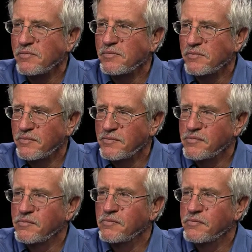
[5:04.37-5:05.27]
gets to
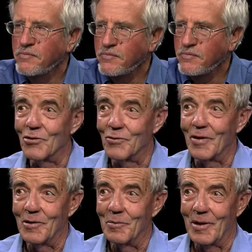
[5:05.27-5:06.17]
make these
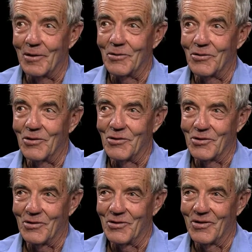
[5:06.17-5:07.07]
fundamental
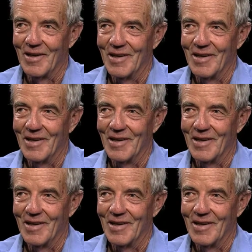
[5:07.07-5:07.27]
decisions.